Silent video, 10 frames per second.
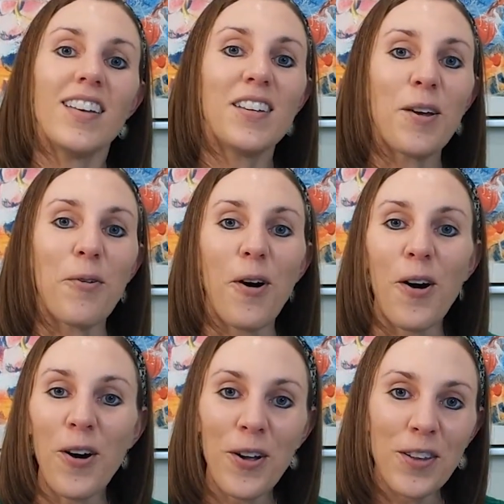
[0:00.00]
you know
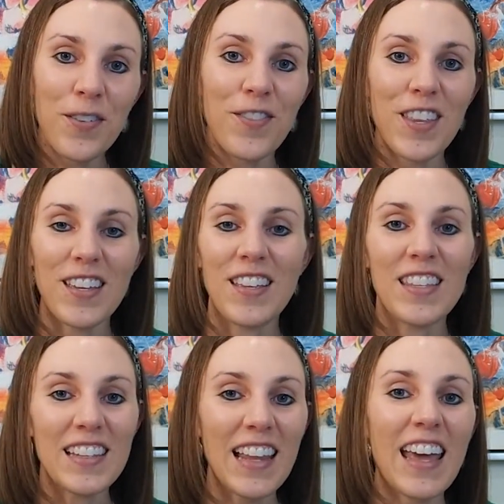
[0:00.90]
all of the
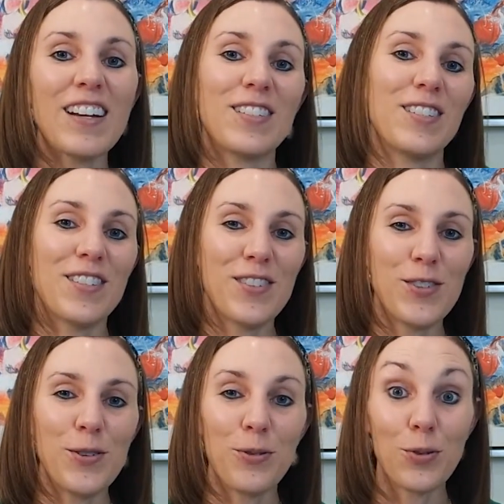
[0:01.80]
the layers
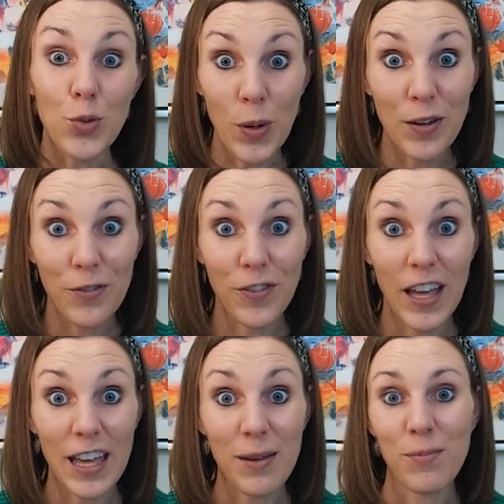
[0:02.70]
to twin
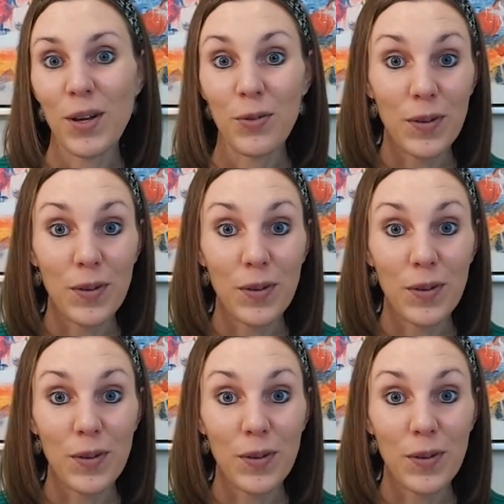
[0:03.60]
flame